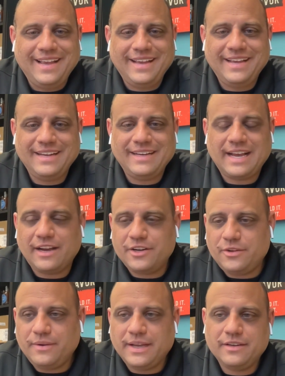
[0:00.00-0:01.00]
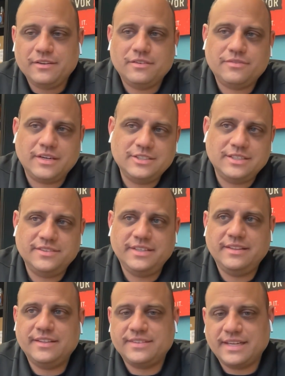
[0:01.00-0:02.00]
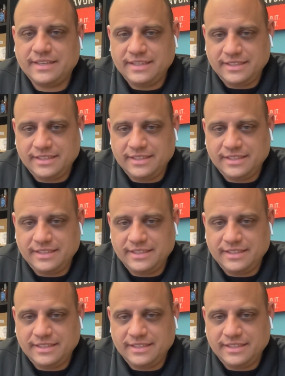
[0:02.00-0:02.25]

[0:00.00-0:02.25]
And how do you handle a franchisee that's not